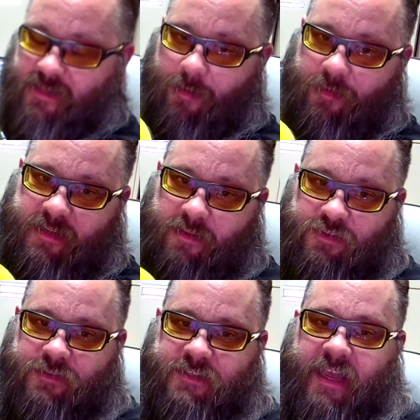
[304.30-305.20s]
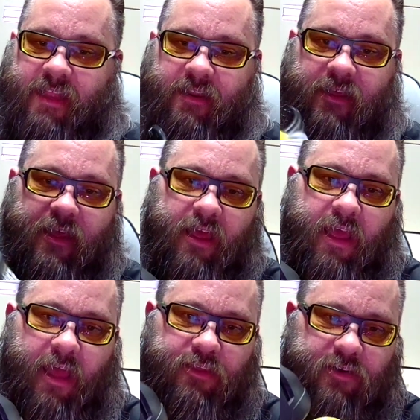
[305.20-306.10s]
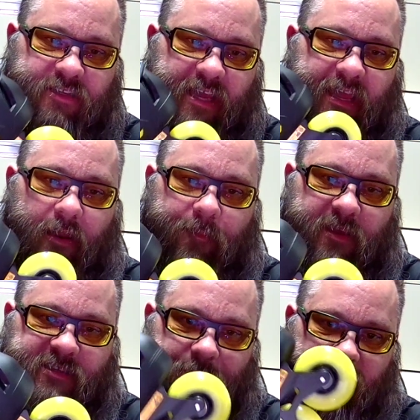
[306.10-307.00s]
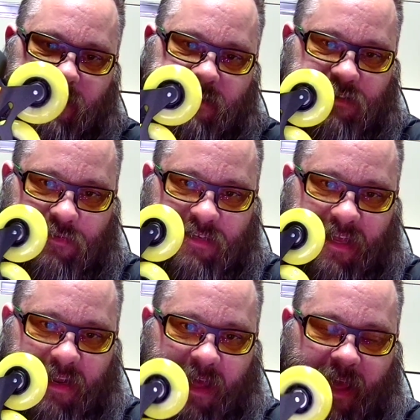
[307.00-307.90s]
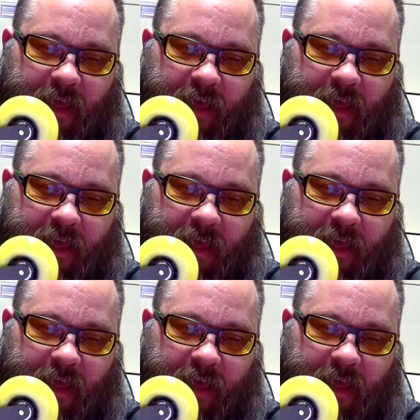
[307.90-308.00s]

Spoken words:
and I went down to a 10, and you could take out a piece to make this into a 10.5.